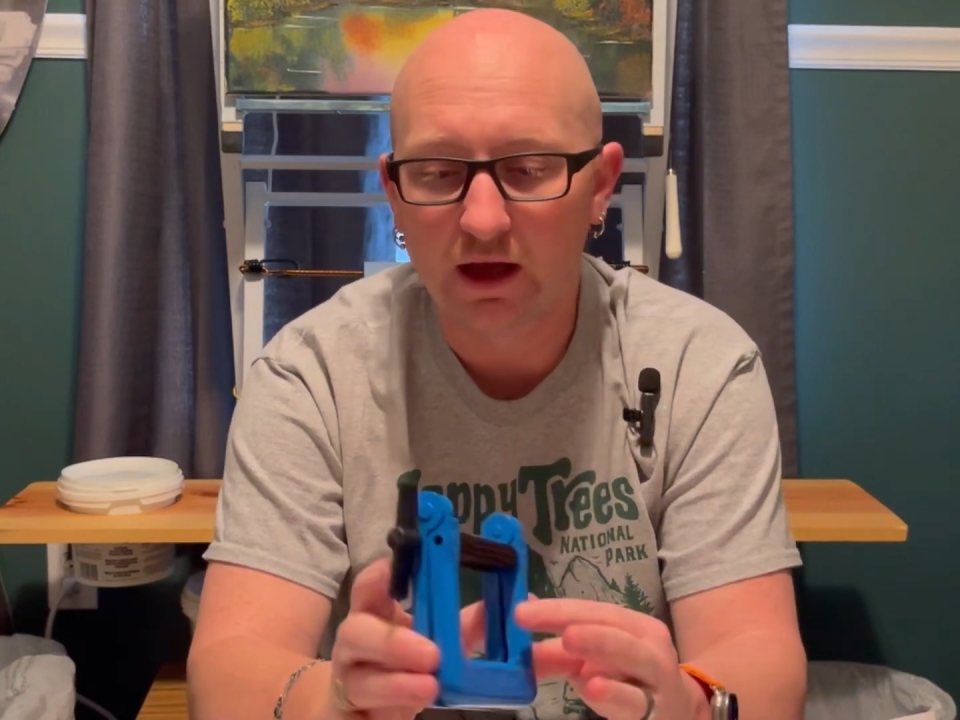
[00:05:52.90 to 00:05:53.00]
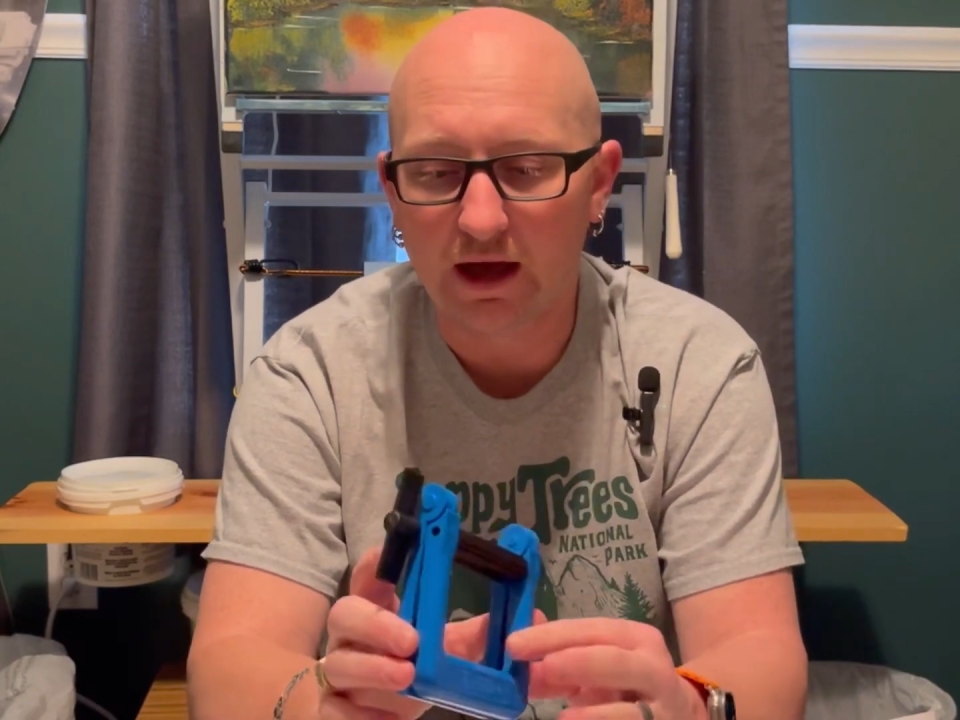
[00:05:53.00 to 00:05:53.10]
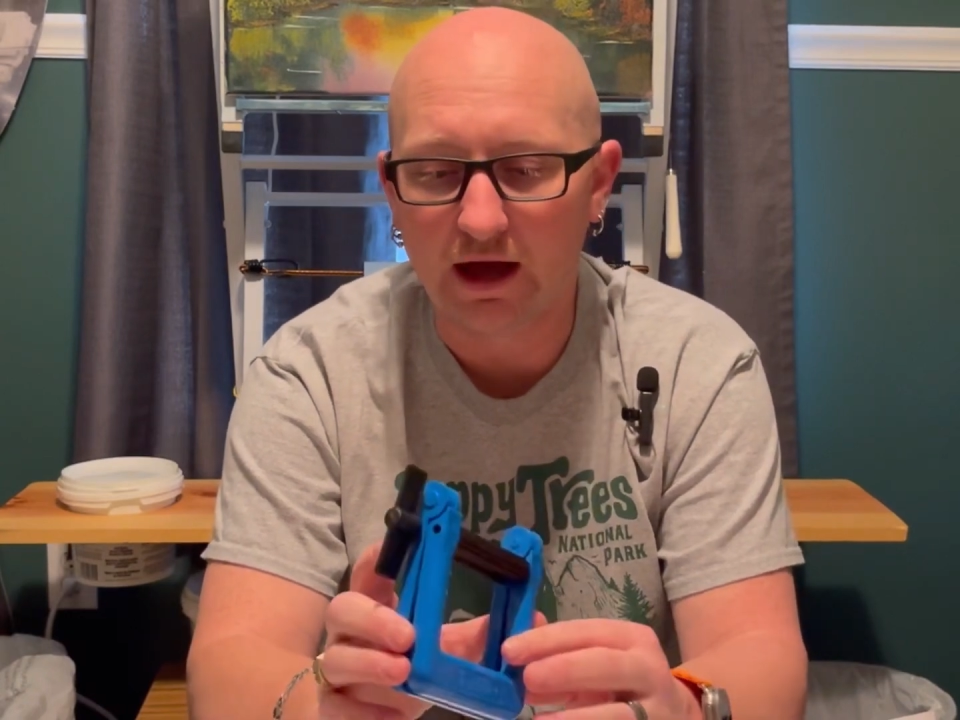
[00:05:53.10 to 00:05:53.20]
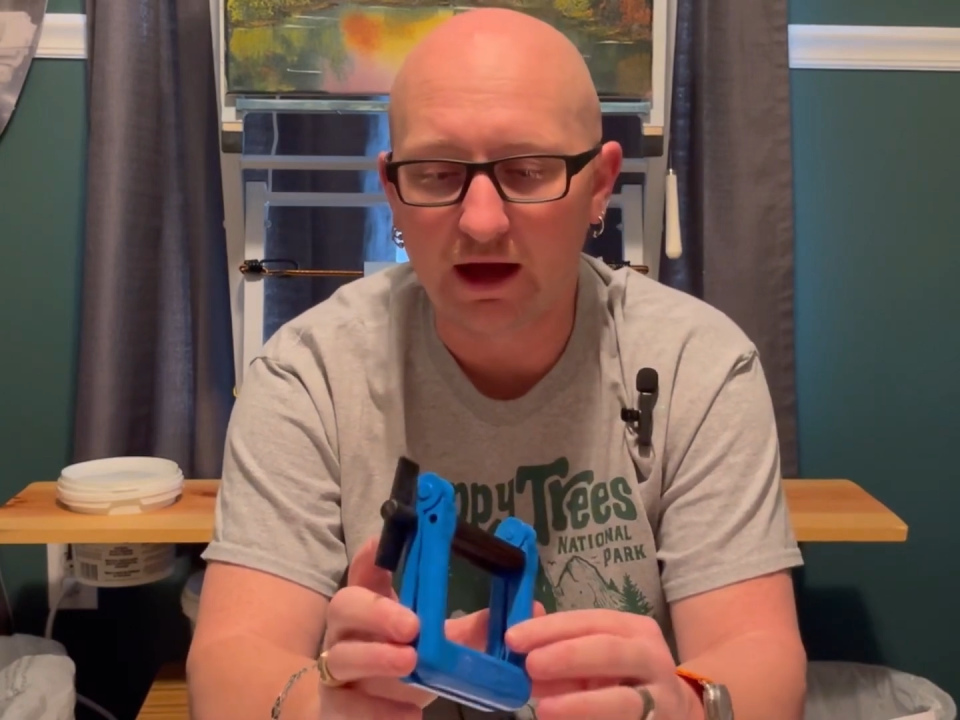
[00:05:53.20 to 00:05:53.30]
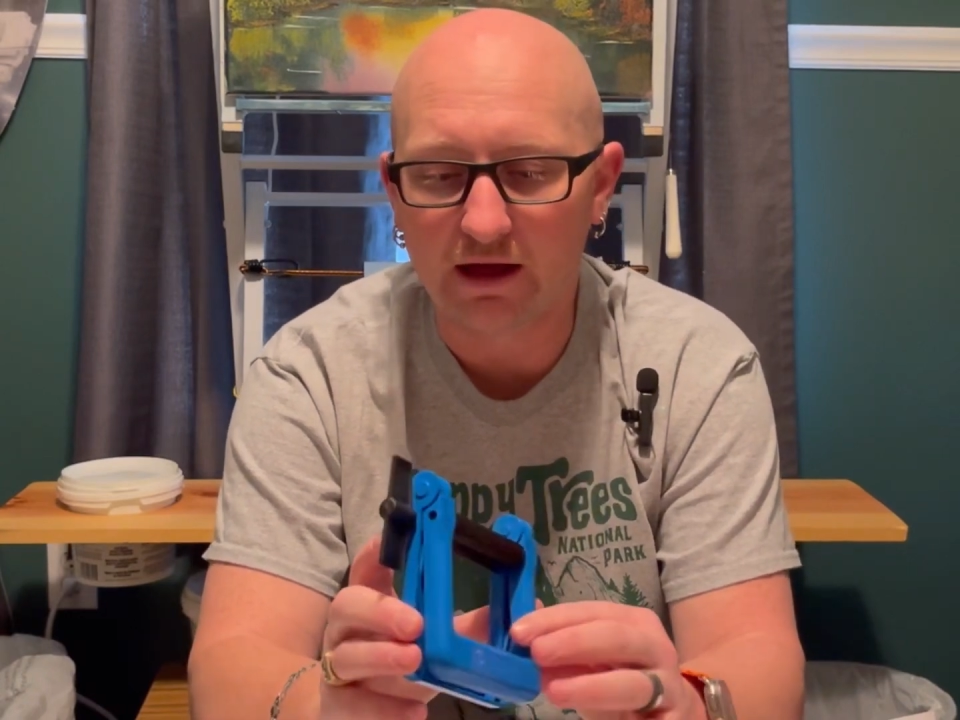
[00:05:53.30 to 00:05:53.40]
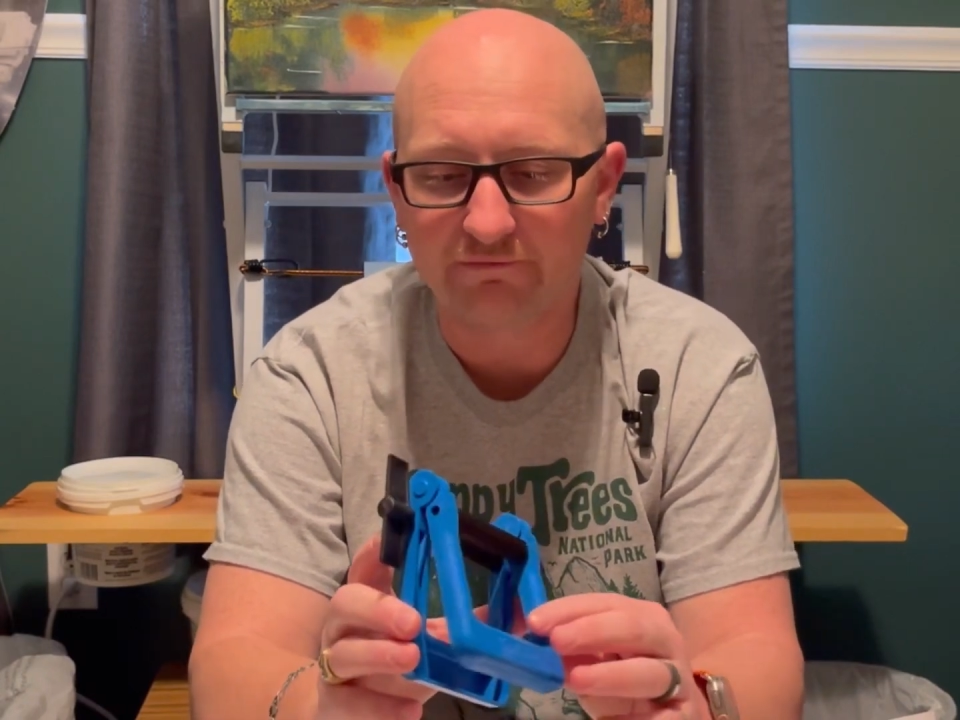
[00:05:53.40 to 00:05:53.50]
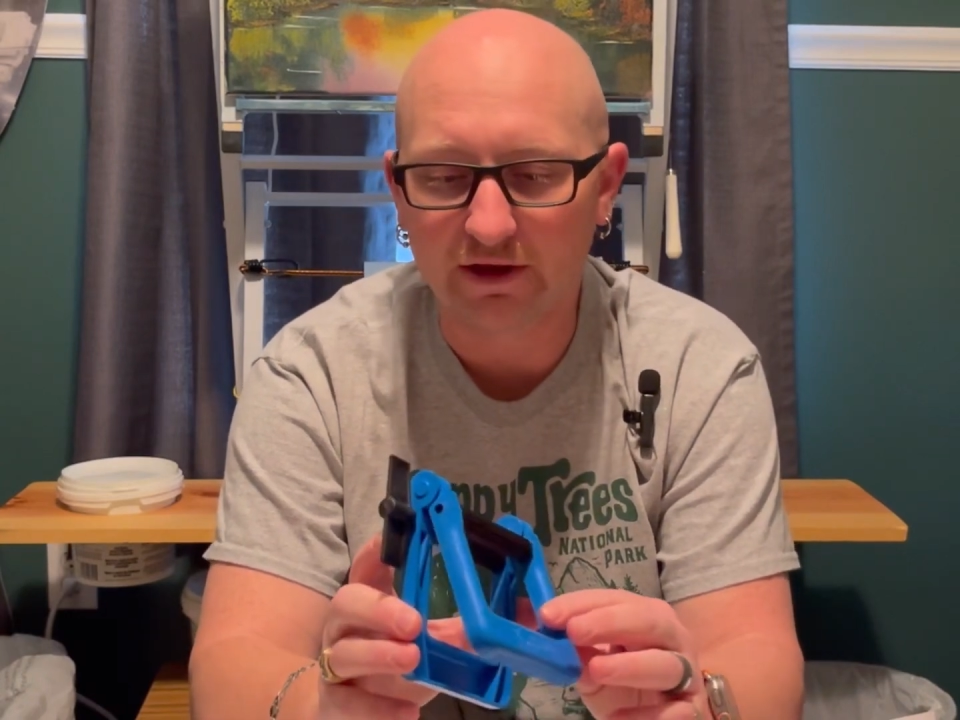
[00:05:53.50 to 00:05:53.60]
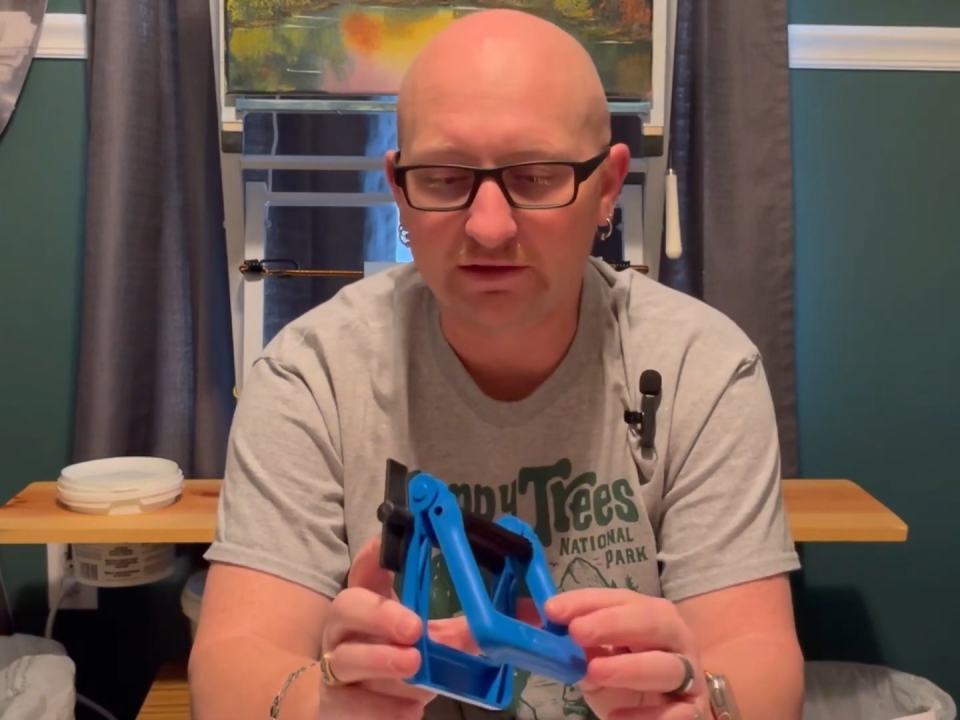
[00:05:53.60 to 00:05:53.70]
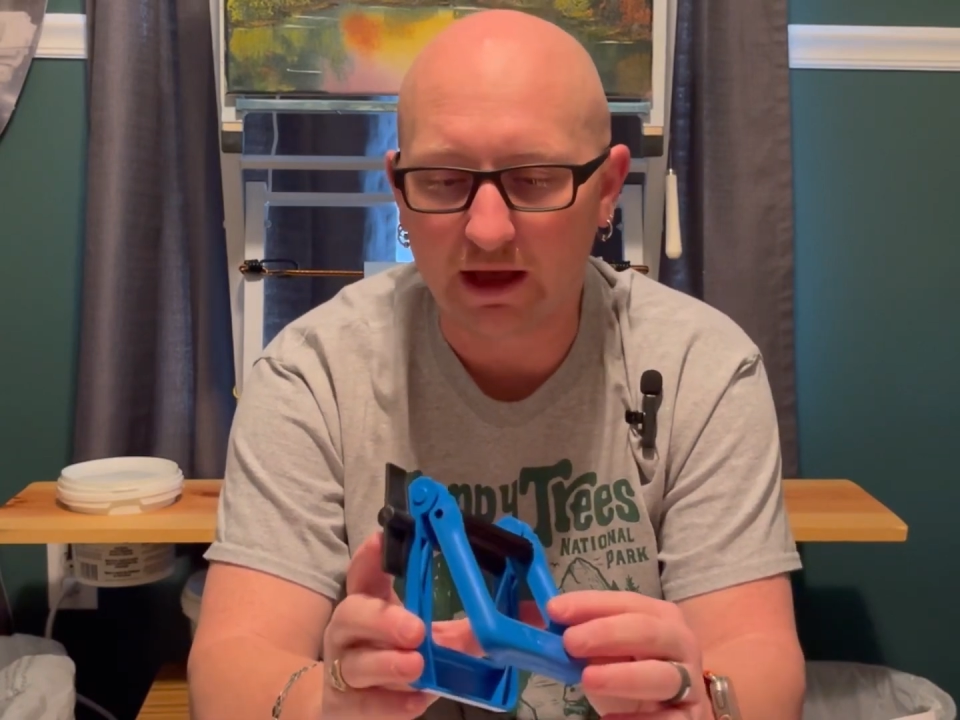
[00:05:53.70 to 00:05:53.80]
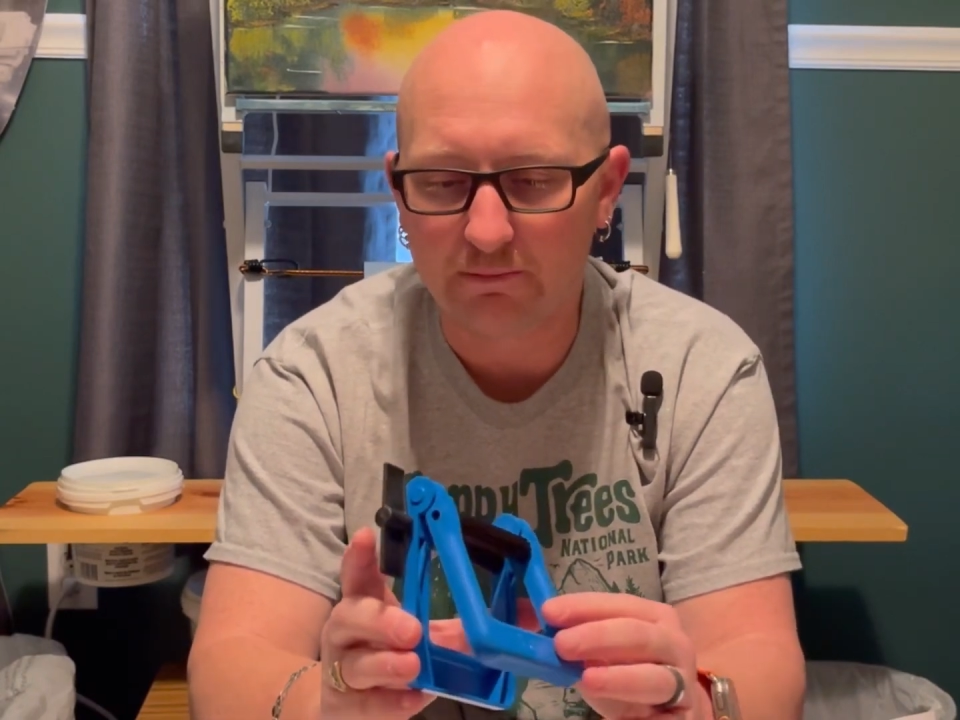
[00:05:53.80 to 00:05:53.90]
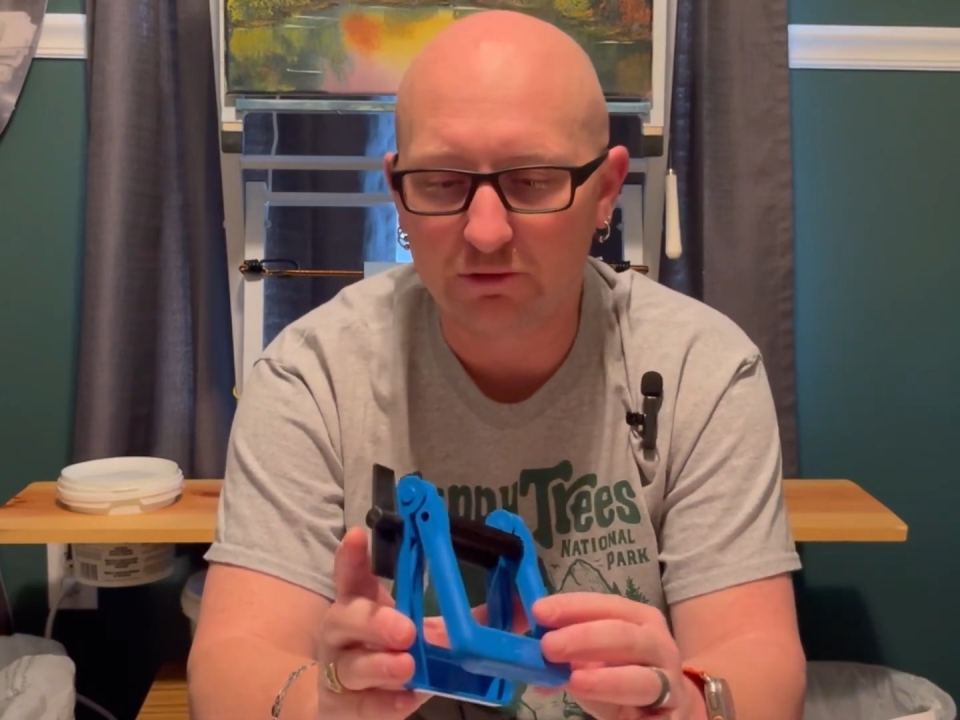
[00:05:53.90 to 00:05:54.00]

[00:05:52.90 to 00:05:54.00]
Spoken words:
In fact, I'm